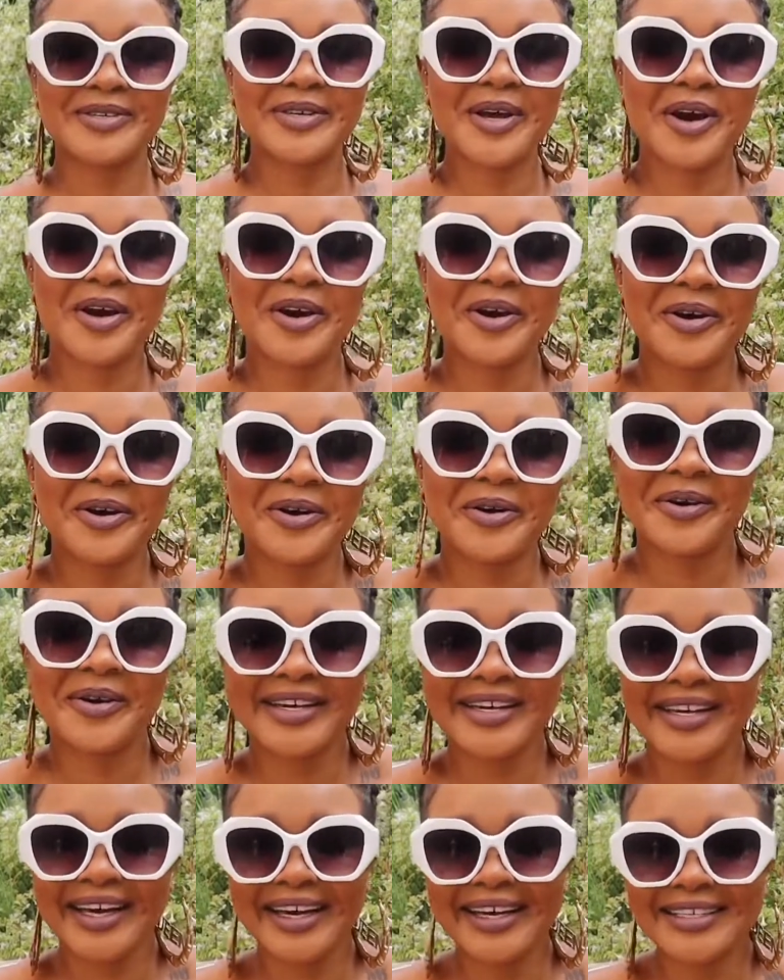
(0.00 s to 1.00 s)
So
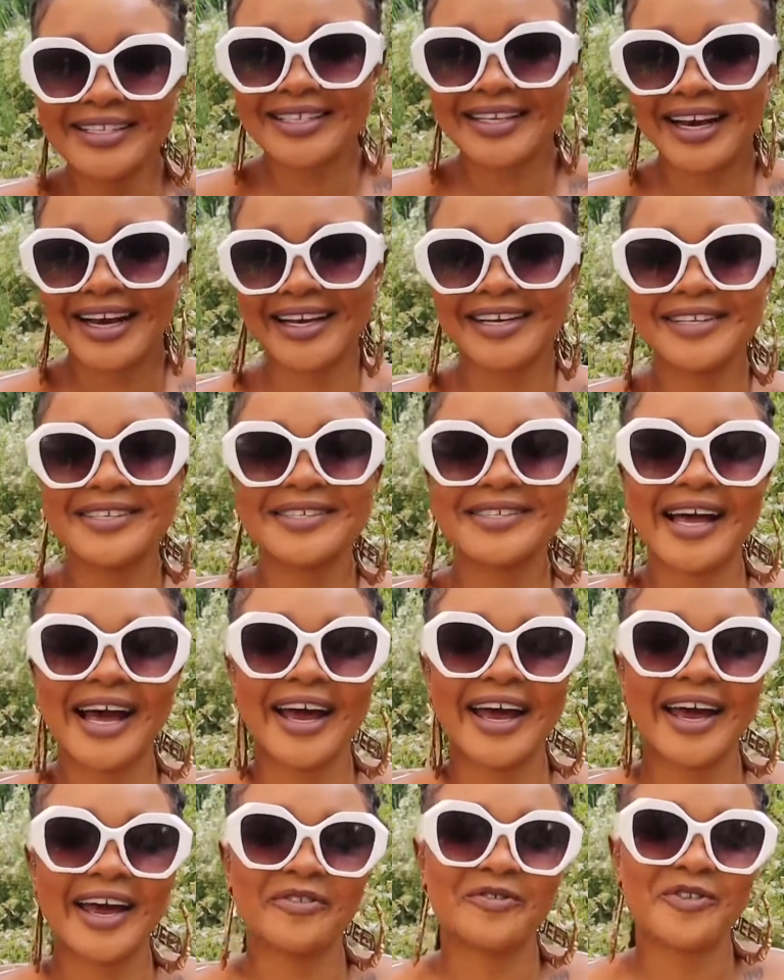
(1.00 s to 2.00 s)
yes guys,
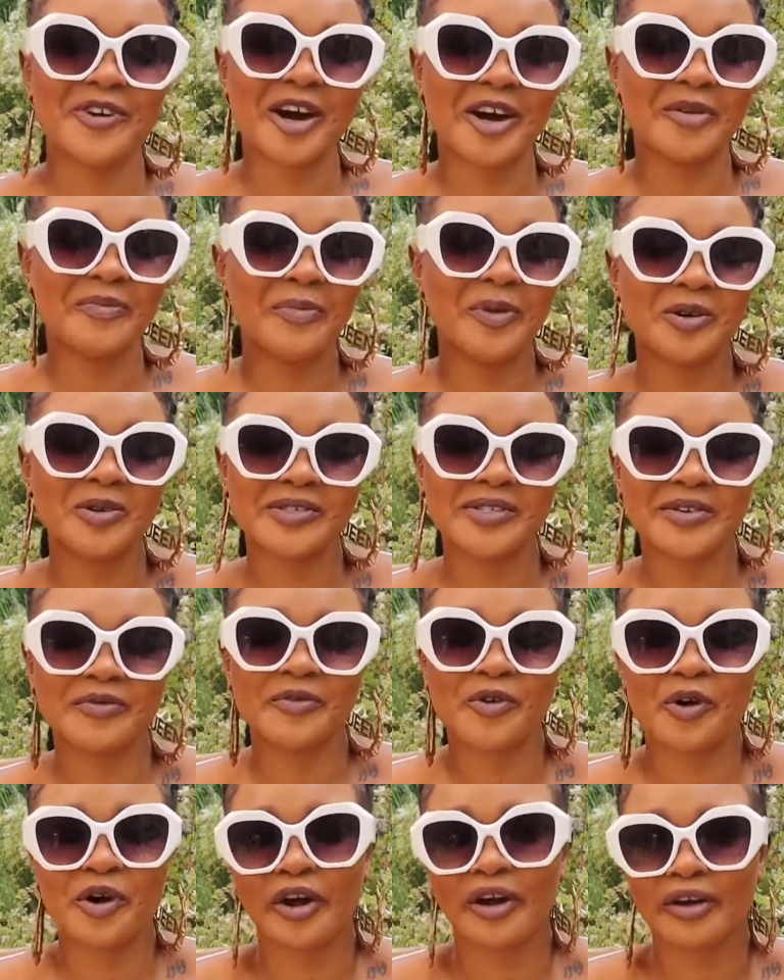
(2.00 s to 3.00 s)
I have not posted
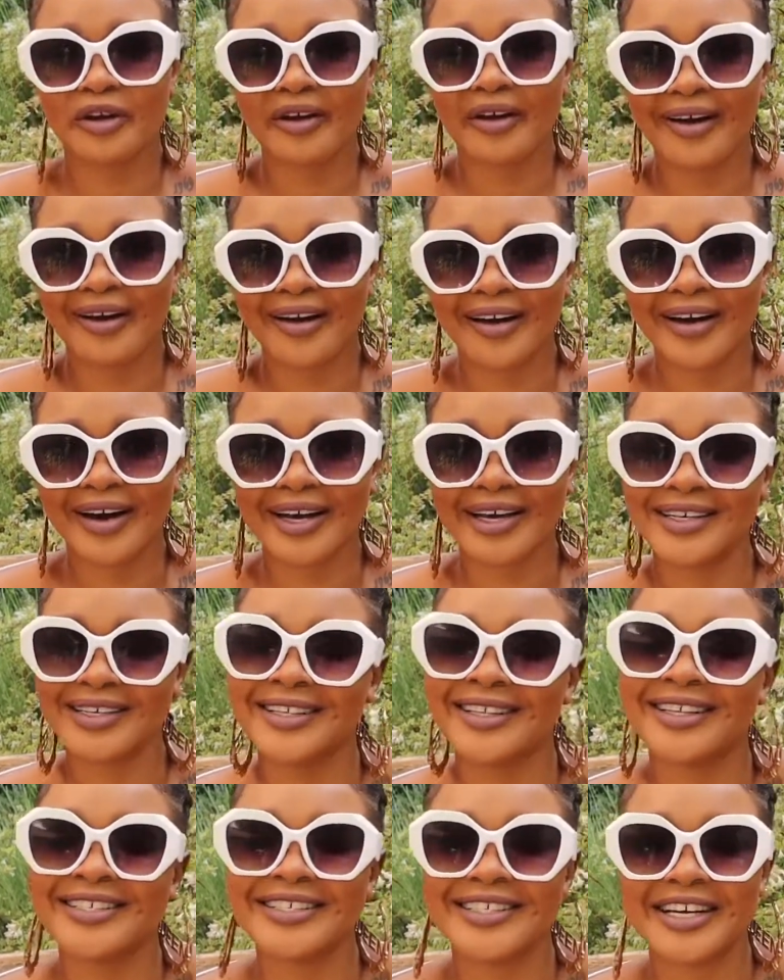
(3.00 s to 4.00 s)
for a year
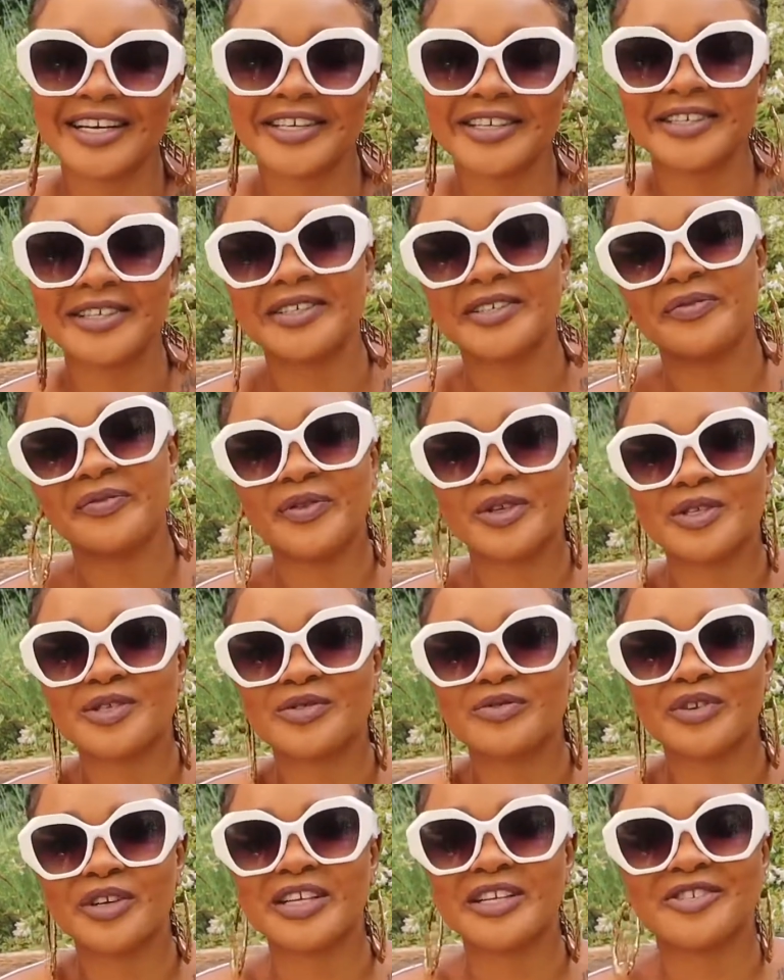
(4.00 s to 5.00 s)
in this channel. It
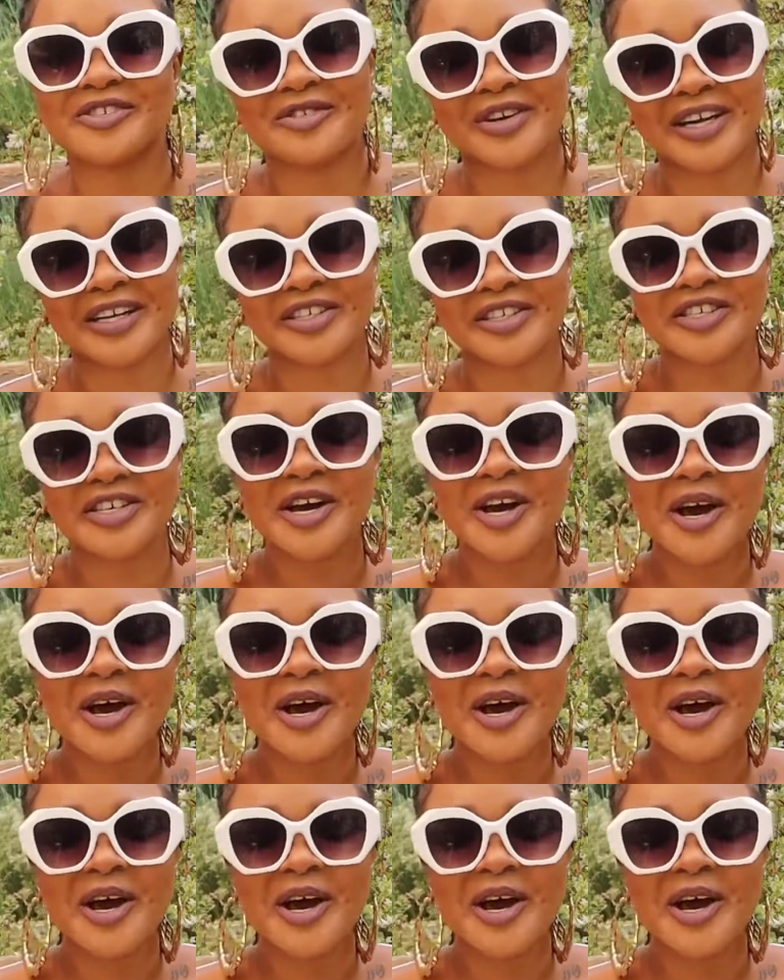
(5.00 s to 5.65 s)
feels really strange.